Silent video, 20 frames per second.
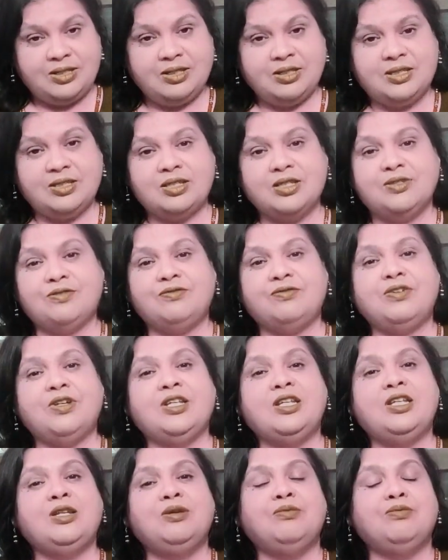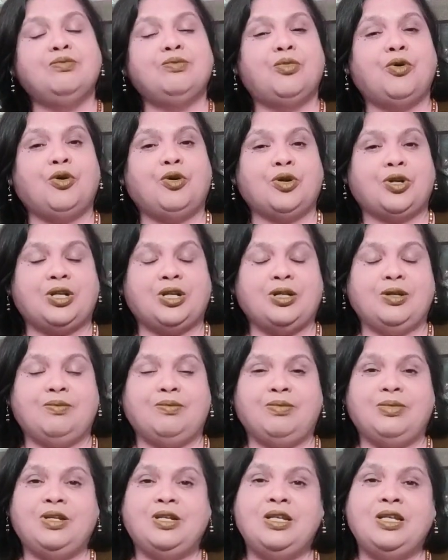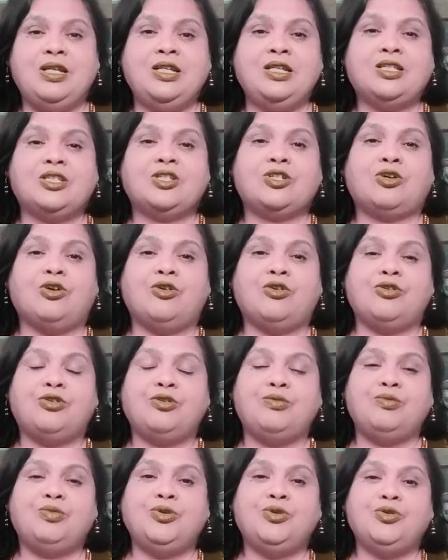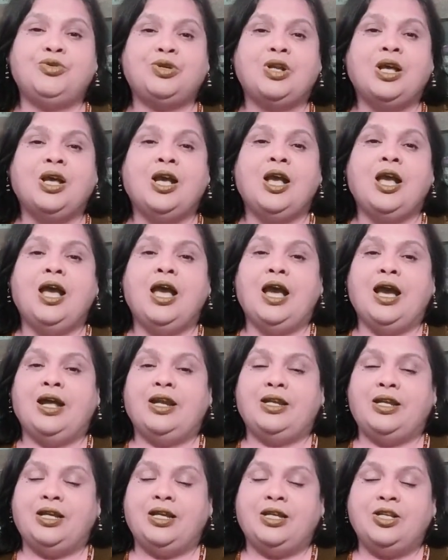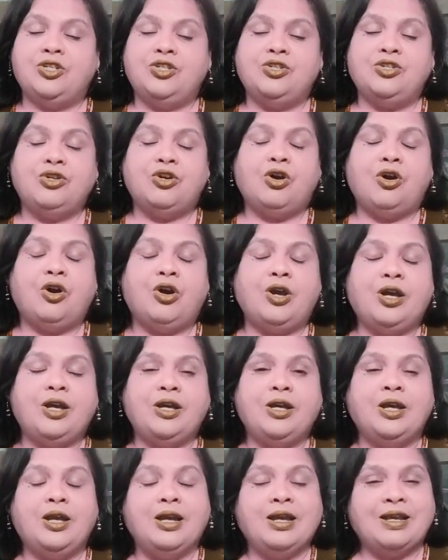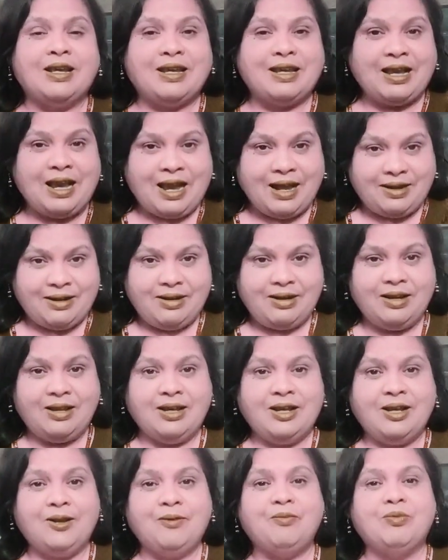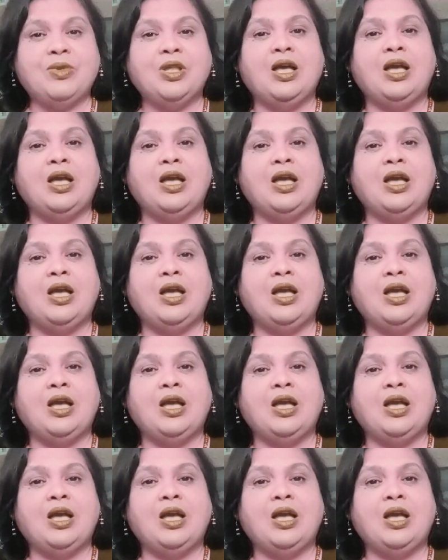This is very important. Please contribute and enjoy Kerala